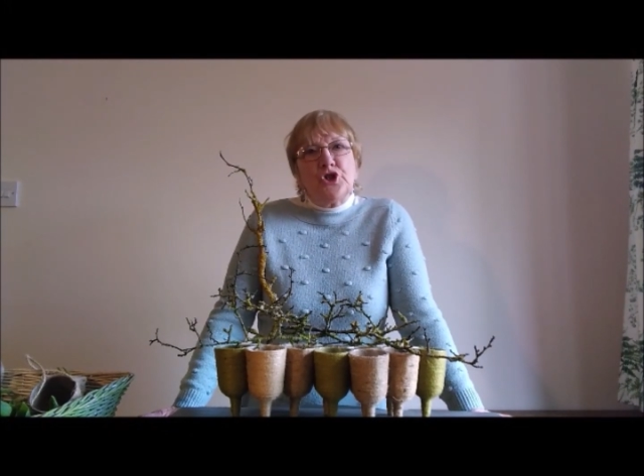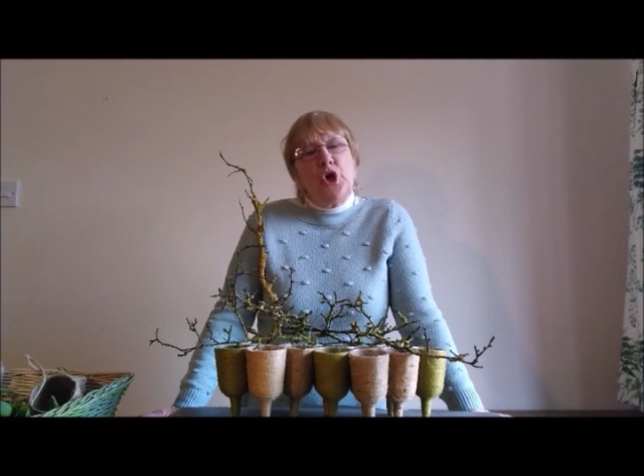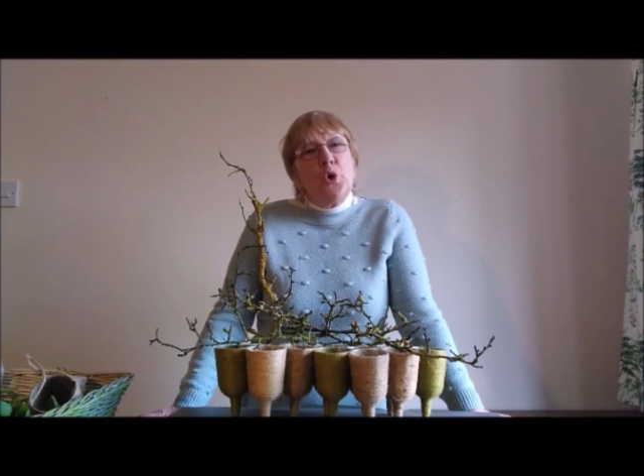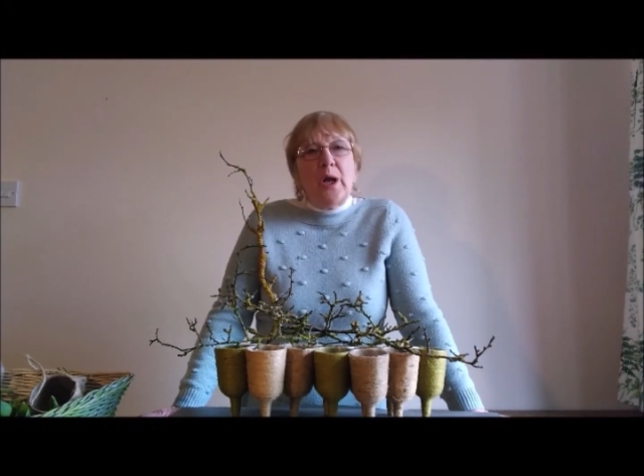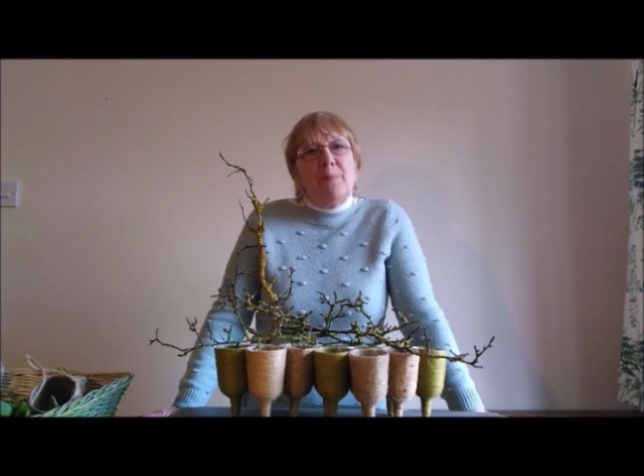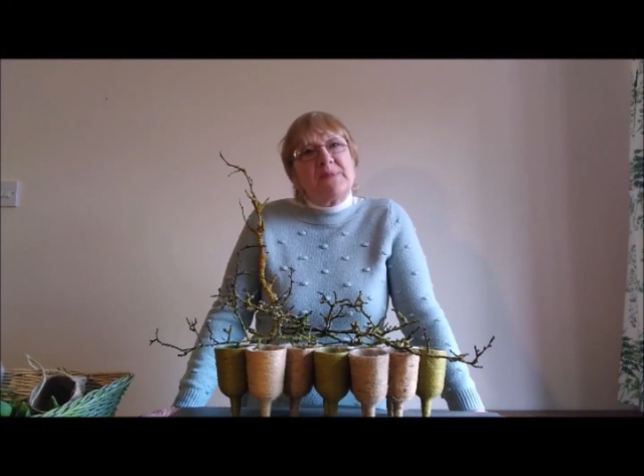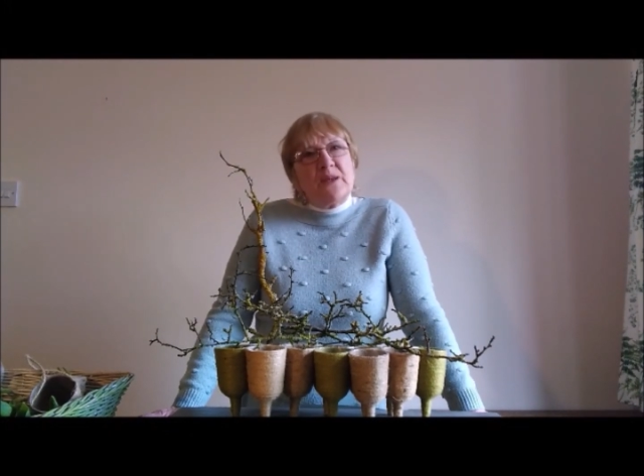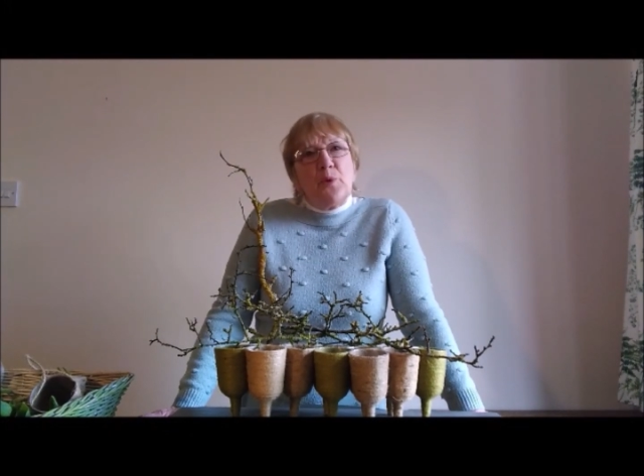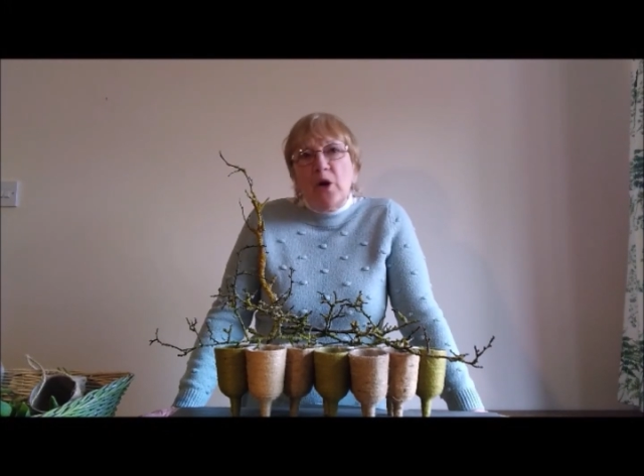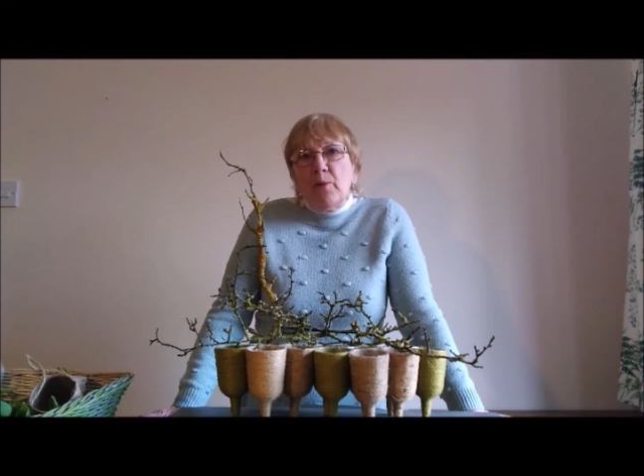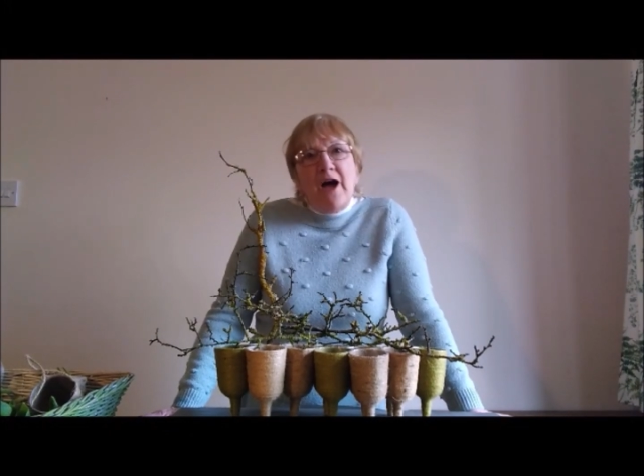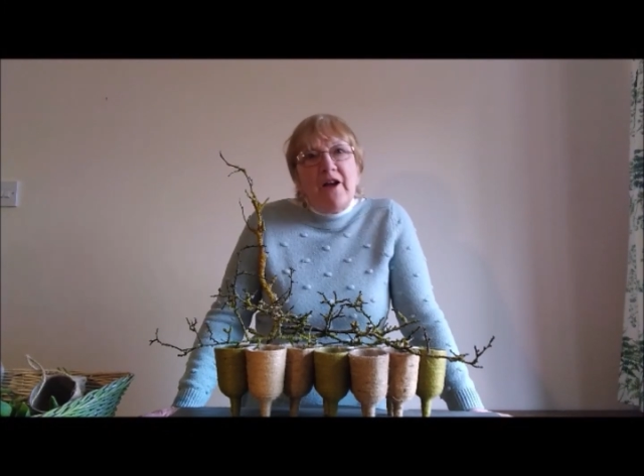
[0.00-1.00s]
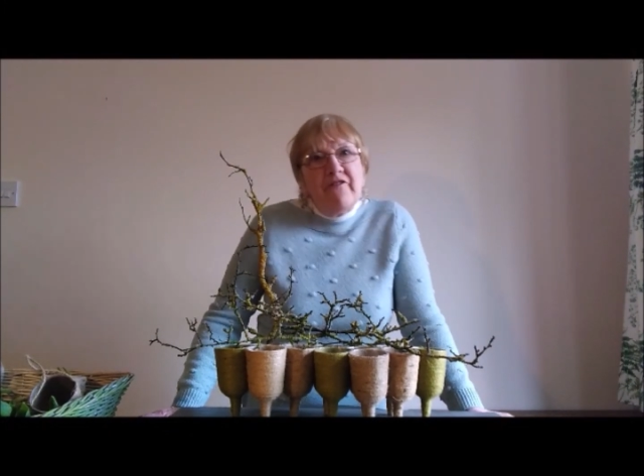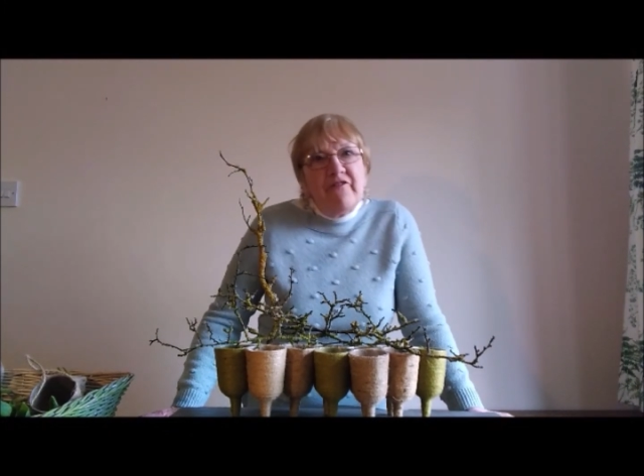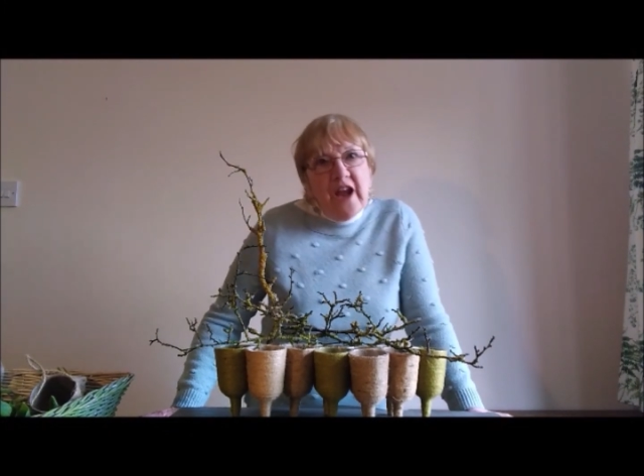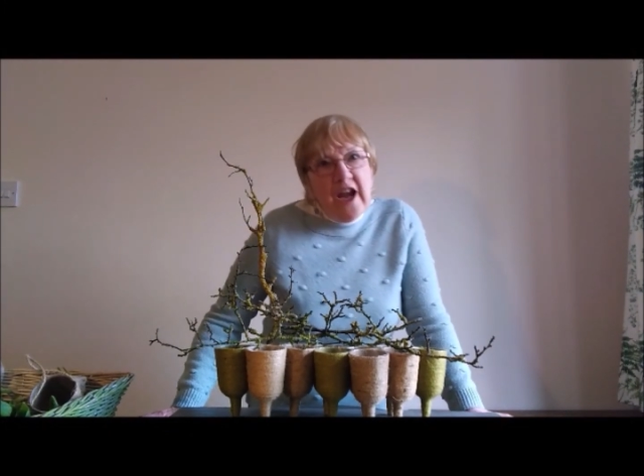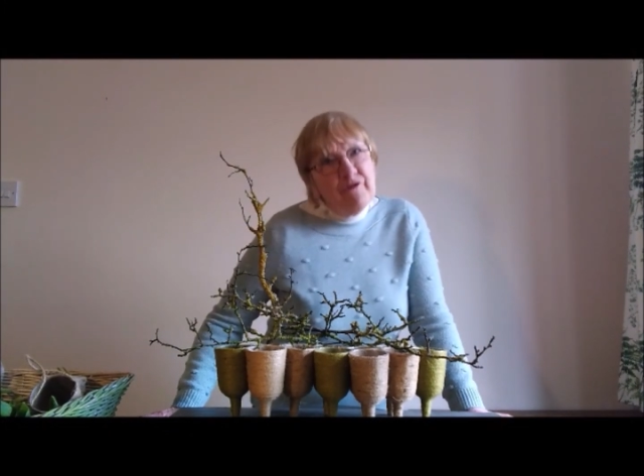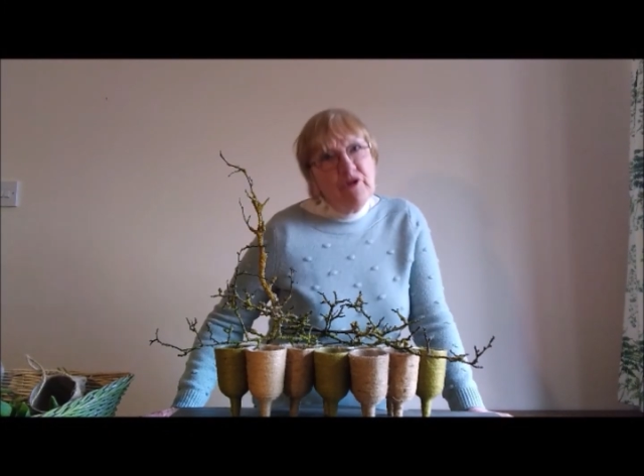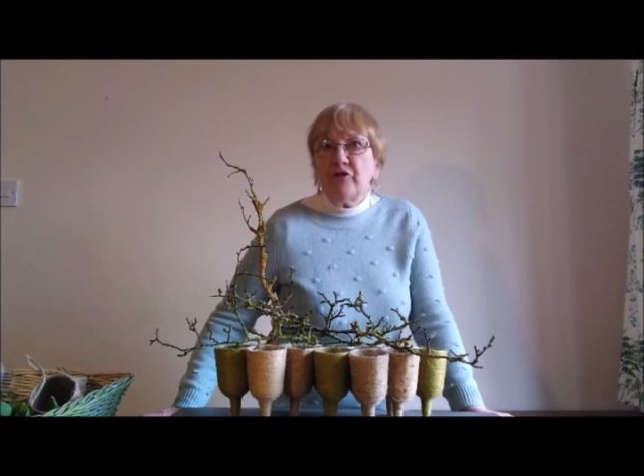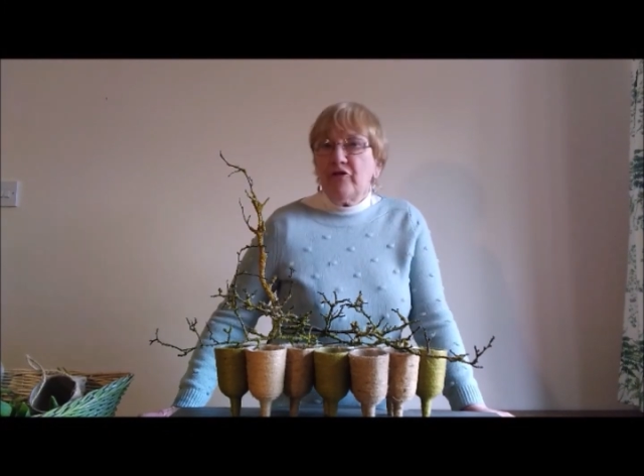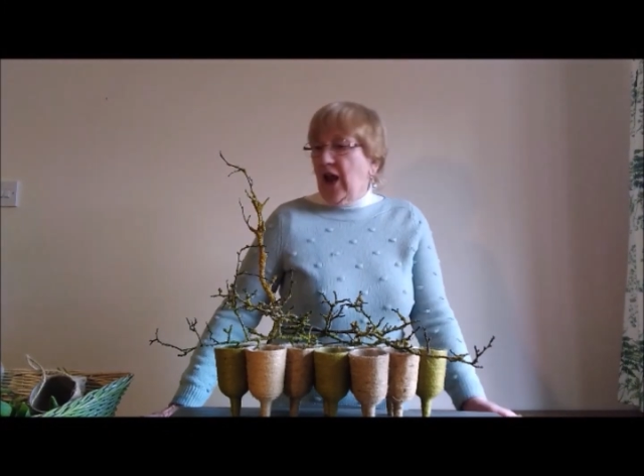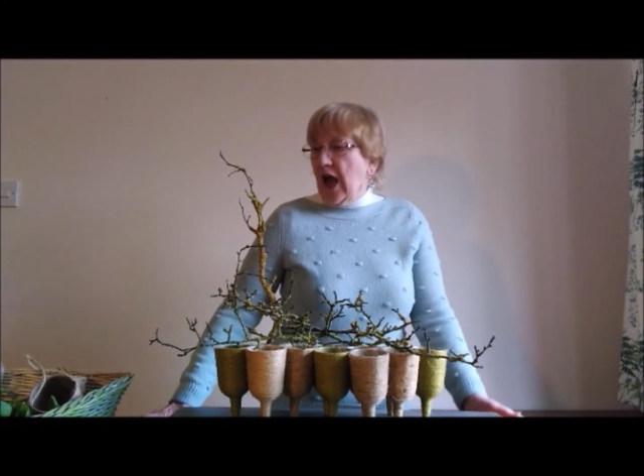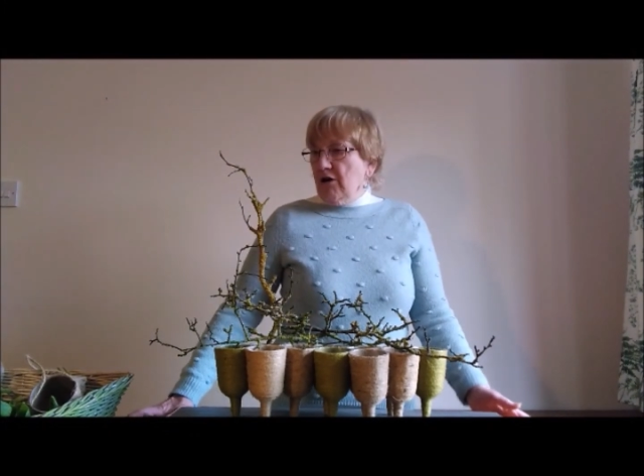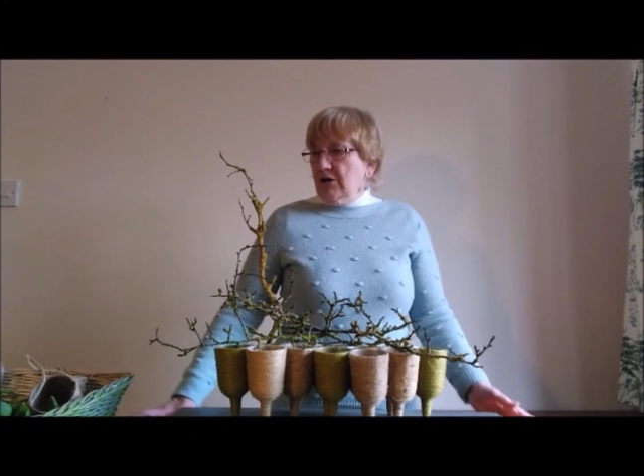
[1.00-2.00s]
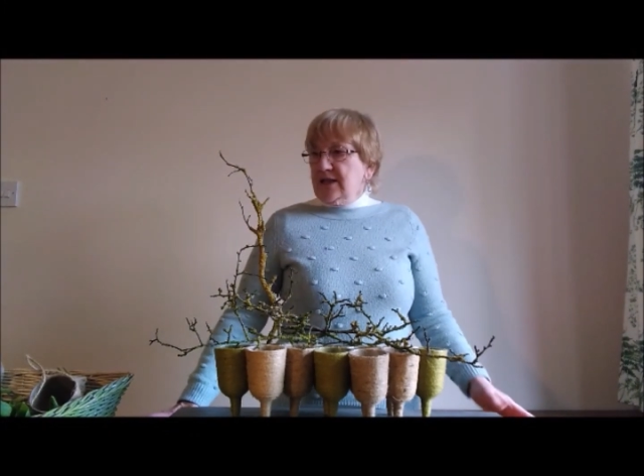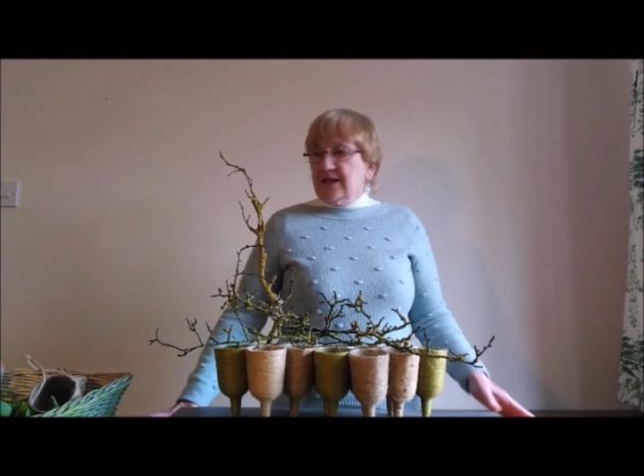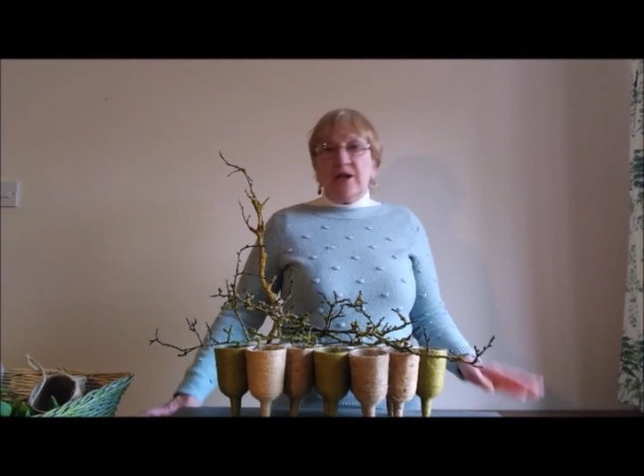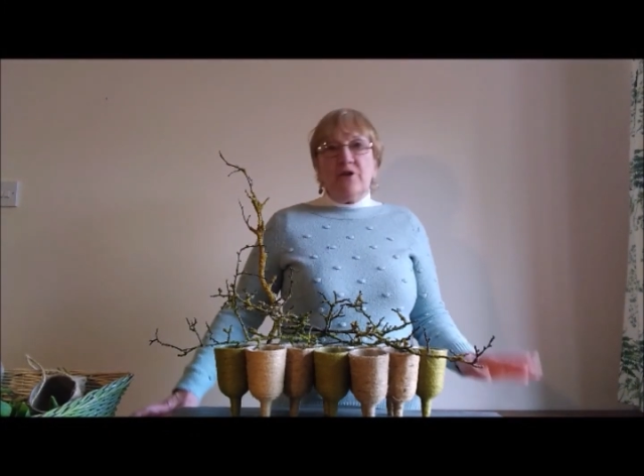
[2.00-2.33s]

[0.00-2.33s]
tulips are one of my favourite flowers,